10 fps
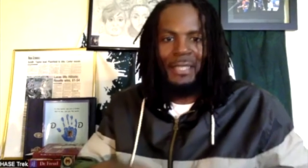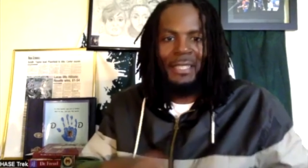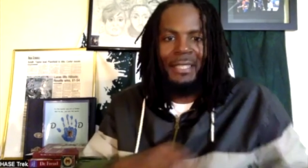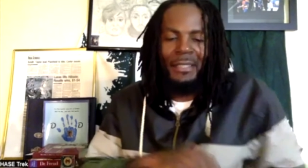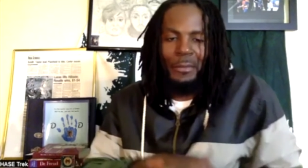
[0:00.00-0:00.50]
I
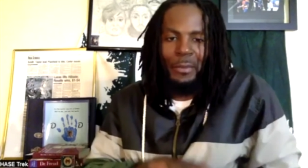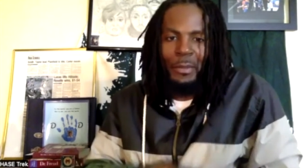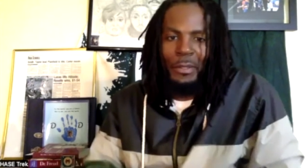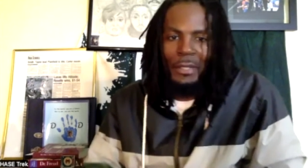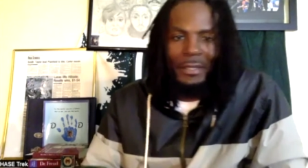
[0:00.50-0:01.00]
think it's
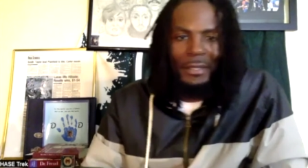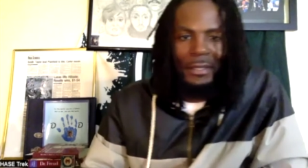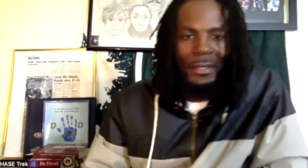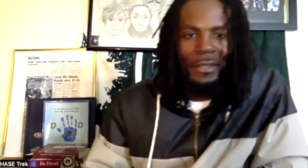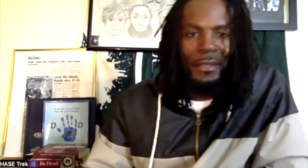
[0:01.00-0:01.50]
important
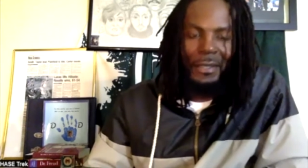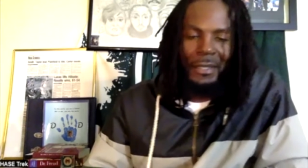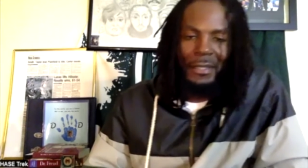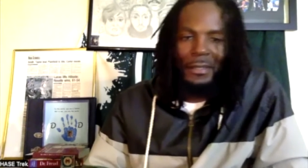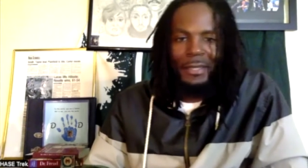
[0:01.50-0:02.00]
to at
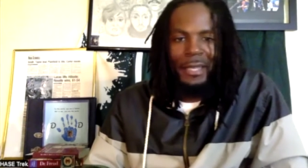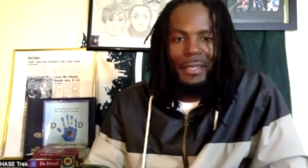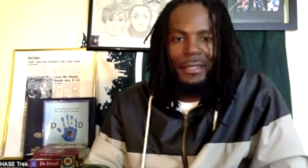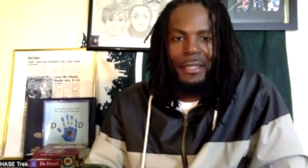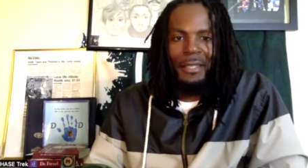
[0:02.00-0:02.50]
least
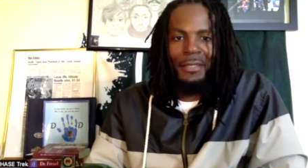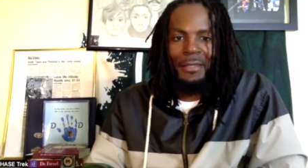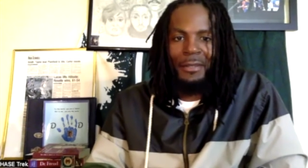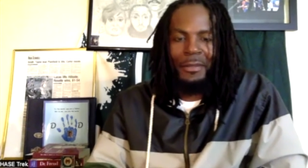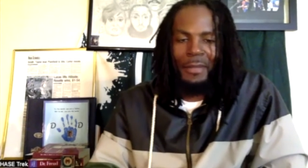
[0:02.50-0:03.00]
take a
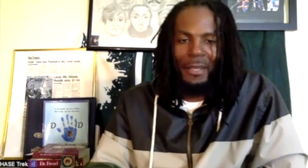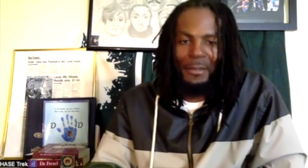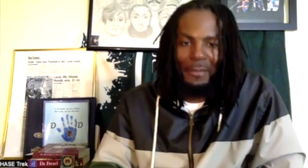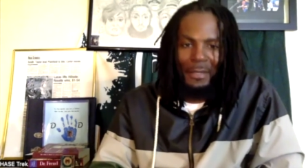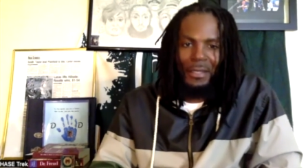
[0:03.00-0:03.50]
chance on you,
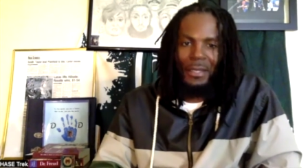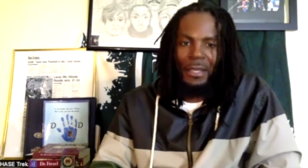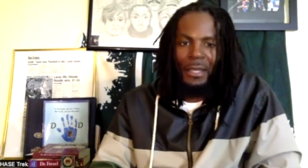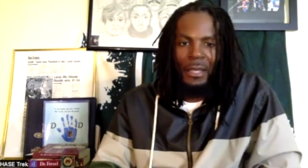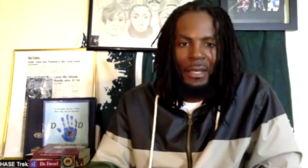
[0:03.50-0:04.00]
definitely.
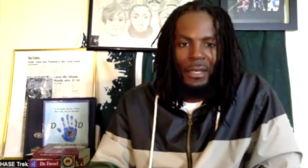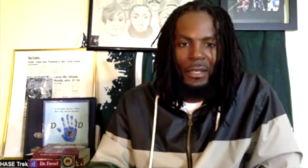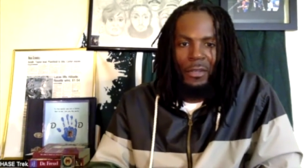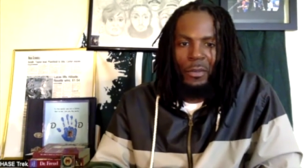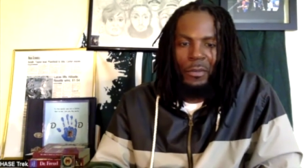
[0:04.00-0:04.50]
Uh,
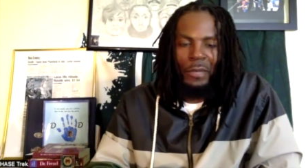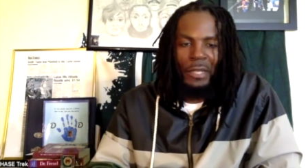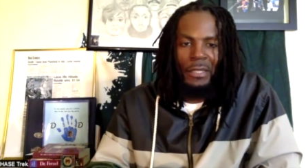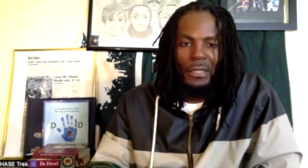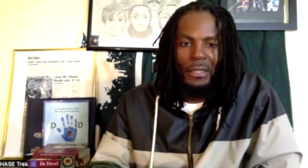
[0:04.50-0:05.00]

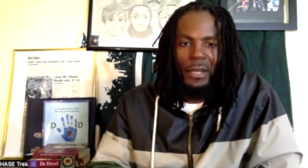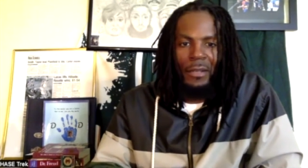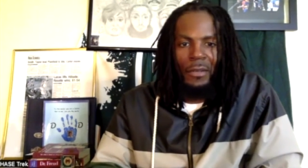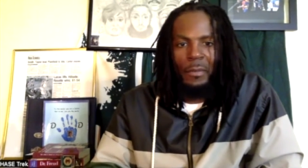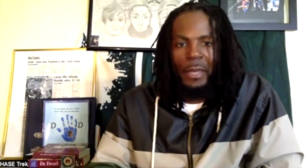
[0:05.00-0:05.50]
corporations not
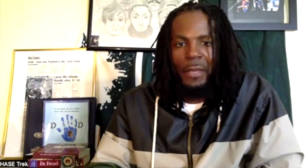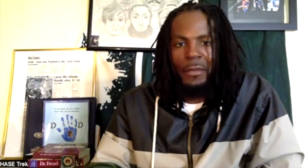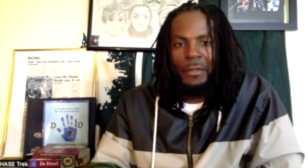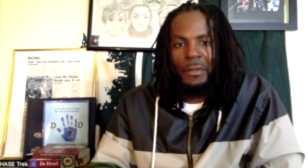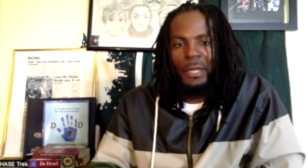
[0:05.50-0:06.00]
going to
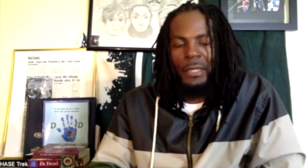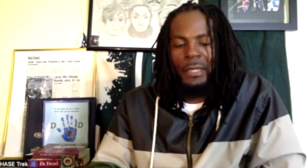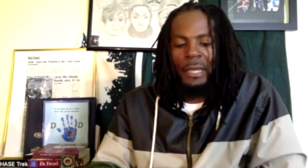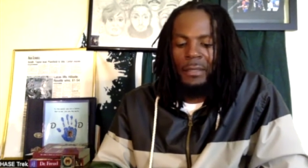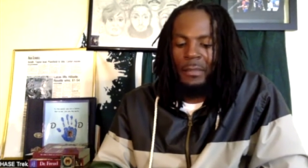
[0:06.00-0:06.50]
bank on you like that.